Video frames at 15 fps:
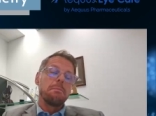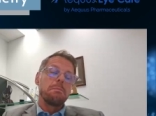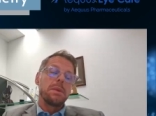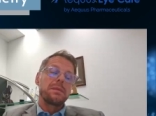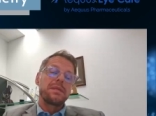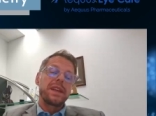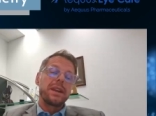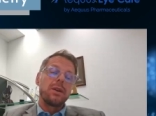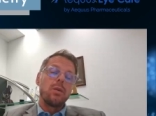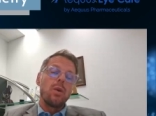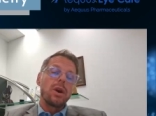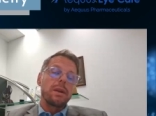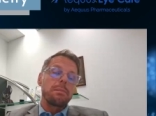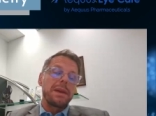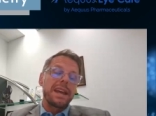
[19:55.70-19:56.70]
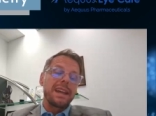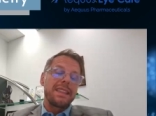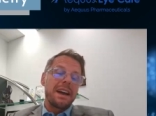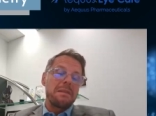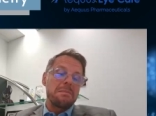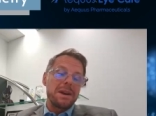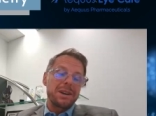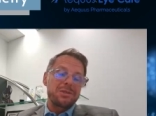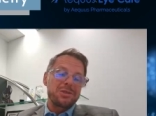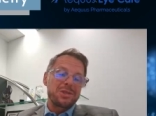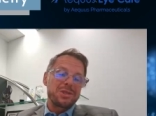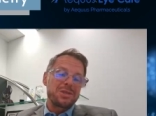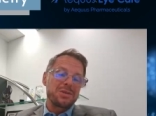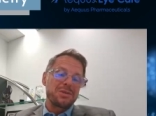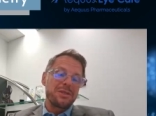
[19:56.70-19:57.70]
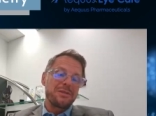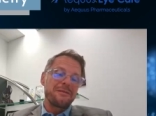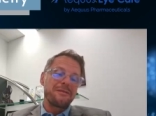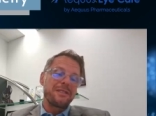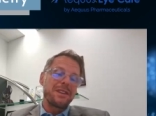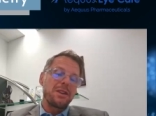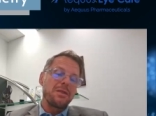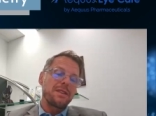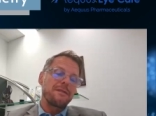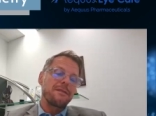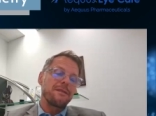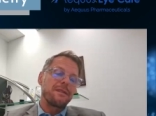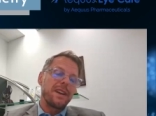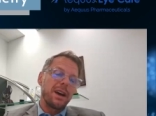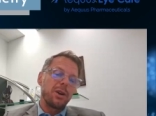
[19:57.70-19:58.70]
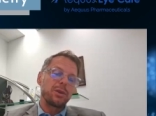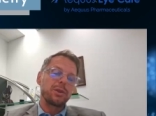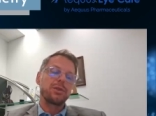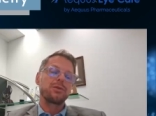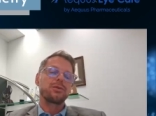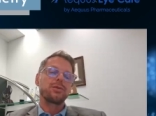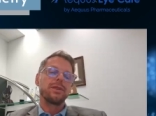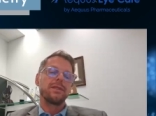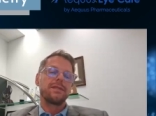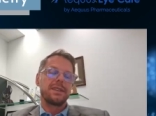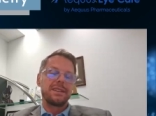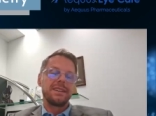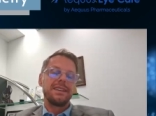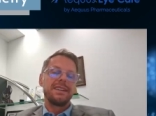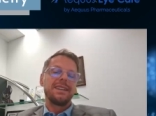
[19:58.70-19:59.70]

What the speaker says: but they don't want to pay that much. So they're very value driven.